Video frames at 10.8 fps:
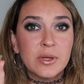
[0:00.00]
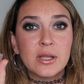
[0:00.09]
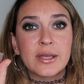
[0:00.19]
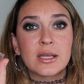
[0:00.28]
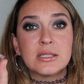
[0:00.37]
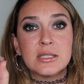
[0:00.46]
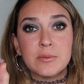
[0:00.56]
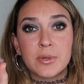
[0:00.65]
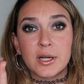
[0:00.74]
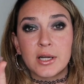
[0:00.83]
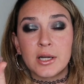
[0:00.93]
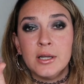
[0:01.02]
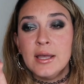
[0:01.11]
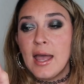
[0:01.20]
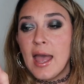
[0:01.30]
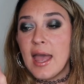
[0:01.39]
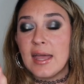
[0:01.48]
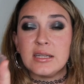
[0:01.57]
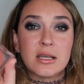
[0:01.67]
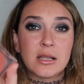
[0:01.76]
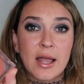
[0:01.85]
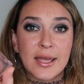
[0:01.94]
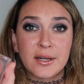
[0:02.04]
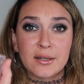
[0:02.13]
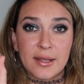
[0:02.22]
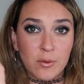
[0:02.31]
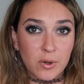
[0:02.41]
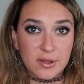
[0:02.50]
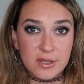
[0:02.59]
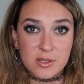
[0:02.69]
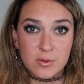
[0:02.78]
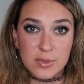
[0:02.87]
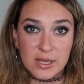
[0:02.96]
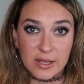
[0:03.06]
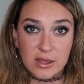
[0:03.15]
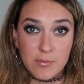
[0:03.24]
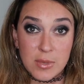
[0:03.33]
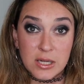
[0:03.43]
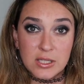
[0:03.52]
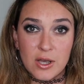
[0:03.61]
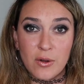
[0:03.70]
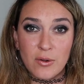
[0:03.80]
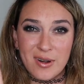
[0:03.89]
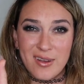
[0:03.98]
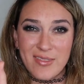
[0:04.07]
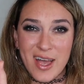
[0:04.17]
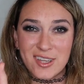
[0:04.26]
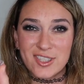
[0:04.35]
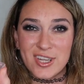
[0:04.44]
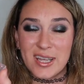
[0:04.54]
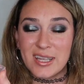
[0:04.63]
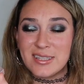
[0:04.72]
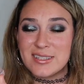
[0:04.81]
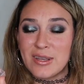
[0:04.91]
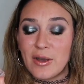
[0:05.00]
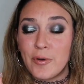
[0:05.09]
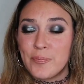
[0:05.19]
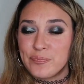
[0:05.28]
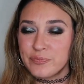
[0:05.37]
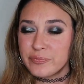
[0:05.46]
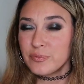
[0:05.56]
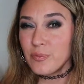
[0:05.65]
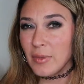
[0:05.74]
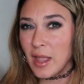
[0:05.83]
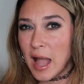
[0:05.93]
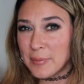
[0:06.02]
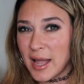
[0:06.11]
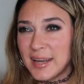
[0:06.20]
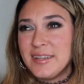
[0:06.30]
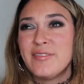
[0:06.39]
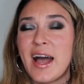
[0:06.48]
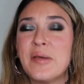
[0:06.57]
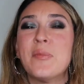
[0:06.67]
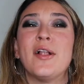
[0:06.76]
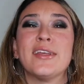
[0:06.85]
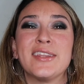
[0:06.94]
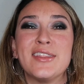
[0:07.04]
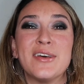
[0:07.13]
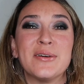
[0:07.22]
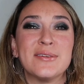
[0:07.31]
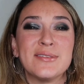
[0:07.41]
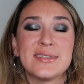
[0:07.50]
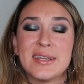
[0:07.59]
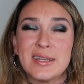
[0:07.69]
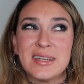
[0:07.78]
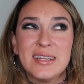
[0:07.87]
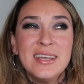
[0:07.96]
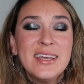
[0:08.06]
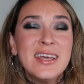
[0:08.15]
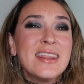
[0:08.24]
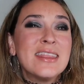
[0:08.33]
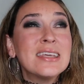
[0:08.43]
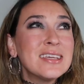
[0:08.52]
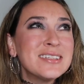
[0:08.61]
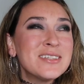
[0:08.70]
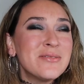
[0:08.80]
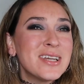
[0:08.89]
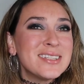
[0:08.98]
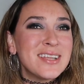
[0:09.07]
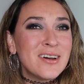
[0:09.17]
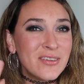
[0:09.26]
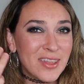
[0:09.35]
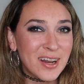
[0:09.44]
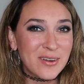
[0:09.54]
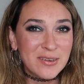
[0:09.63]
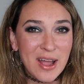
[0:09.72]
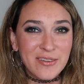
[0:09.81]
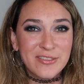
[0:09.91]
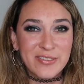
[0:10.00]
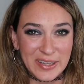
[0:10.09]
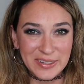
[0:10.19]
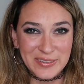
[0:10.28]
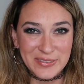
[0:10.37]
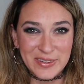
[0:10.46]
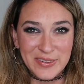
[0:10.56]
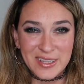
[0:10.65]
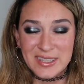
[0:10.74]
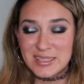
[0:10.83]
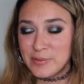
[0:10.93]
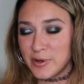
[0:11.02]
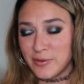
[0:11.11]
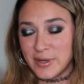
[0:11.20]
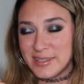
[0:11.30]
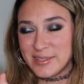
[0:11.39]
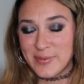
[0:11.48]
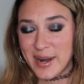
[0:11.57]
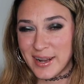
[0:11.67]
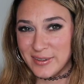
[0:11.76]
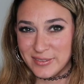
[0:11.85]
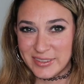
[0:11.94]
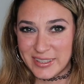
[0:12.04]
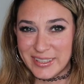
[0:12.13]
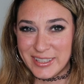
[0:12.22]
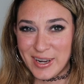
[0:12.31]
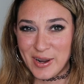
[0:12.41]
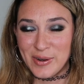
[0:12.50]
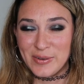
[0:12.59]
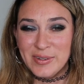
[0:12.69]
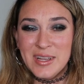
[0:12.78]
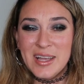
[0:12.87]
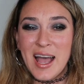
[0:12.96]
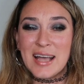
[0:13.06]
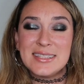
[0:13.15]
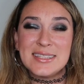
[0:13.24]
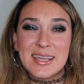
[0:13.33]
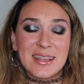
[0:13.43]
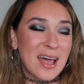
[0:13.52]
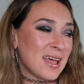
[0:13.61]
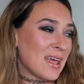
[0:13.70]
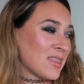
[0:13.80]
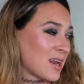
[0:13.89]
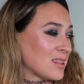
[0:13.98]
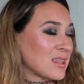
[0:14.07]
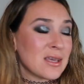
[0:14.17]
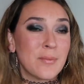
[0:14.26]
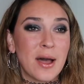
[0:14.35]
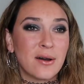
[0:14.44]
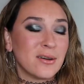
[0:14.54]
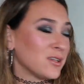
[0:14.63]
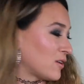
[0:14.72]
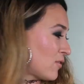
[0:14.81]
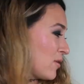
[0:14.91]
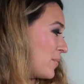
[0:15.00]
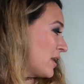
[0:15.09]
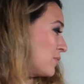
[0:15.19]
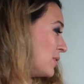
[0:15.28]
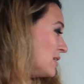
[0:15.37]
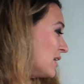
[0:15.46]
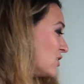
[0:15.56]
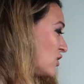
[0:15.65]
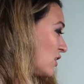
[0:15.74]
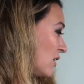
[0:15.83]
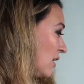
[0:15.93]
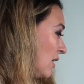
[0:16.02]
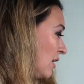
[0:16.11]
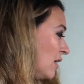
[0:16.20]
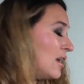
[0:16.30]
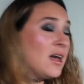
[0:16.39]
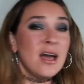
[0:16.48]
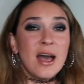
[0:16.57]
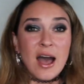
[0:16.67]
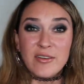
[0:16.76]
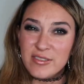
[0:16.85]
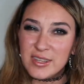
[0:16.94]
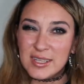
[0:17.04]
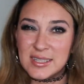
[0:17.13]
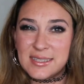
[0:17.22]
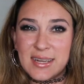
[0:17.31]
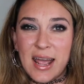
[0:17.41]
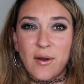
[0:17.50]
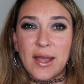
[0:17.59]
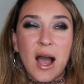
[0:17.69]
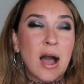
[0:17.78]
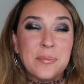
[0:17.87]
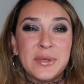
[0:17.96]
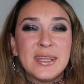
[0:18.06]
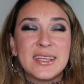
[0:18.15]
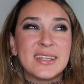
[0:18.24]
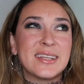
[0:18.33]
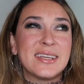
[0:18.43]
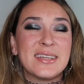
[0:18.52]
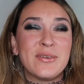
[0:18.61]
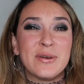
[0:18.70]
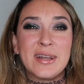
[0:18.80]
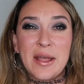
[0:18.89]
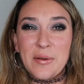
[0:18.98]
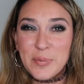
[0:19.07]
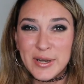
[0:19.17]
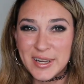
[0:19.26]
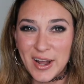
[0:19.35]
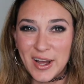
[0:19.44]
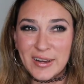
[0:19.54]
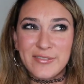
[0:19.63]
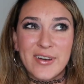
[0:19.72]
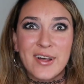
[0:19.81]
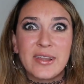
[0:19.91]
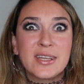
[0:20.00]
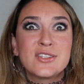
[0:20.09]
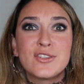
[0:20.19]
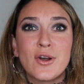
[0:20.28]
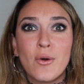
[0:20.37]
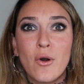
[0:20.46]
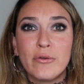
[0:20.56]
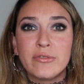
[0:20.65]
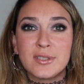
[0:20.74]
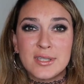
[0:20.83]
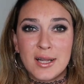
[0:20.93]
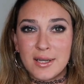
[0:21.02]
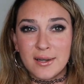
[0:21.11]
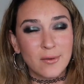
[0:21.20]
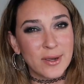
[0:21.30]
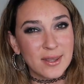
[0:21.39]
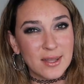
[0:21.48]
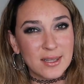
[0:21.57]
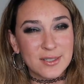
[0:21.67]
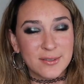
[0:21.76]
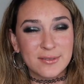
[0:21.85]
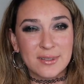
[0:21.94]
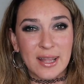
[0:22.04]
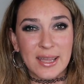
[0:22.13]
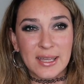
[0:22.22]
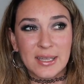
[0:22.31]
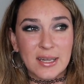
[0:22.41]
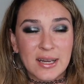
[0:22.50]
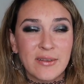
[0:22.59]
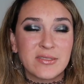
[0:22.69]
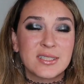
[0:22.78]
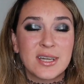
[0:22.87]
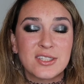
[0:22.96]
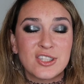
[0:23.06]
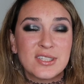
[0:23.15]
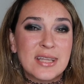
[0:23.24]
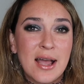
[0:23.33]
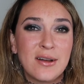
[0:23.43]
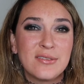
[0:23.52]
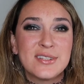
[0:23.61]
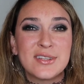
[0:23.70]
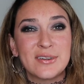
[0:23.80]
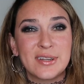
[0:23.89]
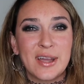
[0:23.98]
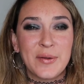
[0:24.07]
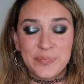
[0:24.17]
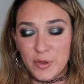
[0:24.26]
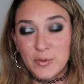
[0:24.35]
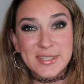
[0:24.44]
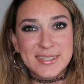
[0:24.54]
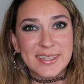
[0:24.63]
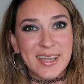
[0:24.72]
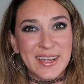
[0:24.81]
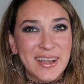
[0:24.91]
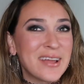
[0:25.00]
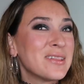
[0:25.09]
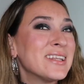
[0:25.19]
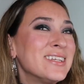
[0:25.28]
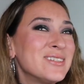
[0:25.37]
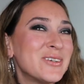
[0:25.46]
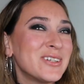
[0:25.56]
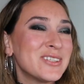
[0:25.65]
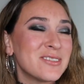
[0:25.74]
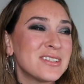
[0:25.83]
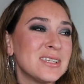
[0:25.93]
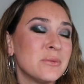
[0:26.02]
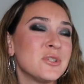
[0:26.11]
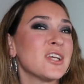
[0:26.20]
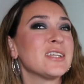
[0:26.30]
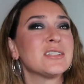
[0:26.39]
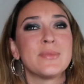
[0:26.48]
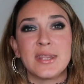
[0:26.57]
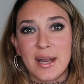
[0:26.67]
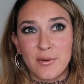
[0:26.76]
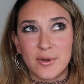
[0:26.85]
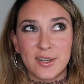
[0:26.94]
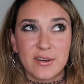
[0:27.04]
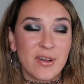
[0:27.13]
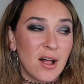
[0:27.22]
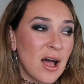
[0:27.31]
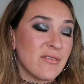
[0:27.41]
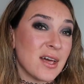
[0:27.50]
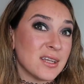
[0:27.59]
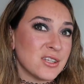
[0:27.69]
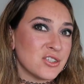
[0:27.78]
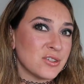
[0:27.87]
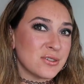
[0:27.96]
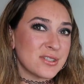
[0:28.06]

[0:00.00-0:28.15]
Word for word: but like deeper and lighter like where this would be like the mid-tone of that shade so and kind of eyeballing those and thinking to myself that I would have fun with one of the deeper ones, but I don't really know. I say that and then I think about, you know, the pigmentation of these and how I immediately, when I put it on, felt like so overdone in a way that I don't like and I'd have to touch it down. So yeah, we'll see. I, I lean towards those deep shades, but then I wonder if I'll have that issue,